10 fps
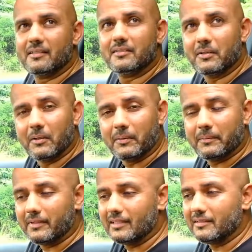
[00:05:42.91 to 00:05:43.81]
So
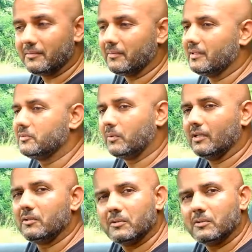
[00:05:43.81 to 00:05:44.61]
it's one of